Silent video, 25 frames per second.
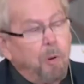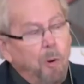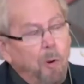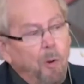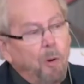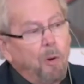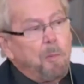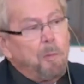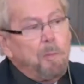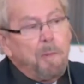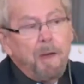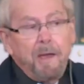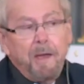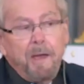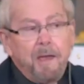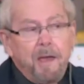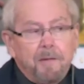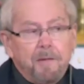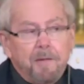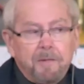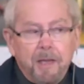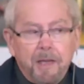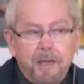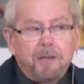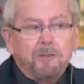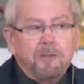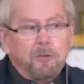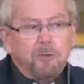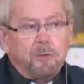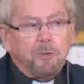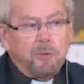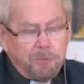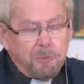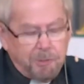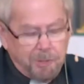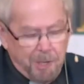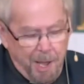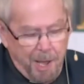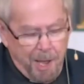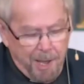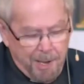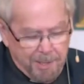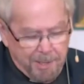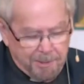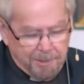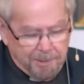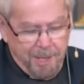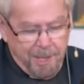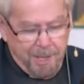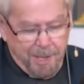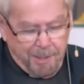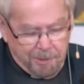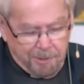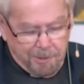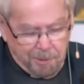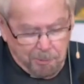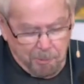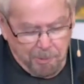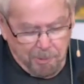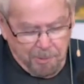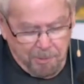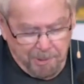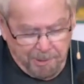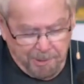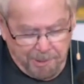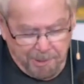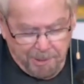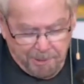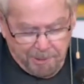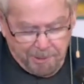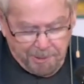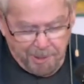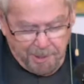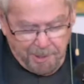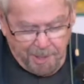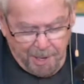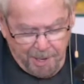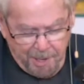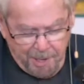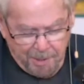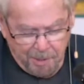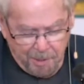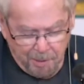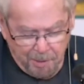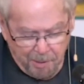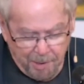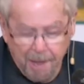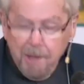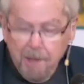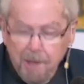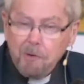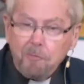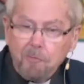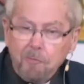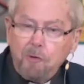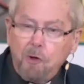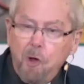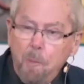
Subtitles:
And Paul may have exorcised that spirit inside her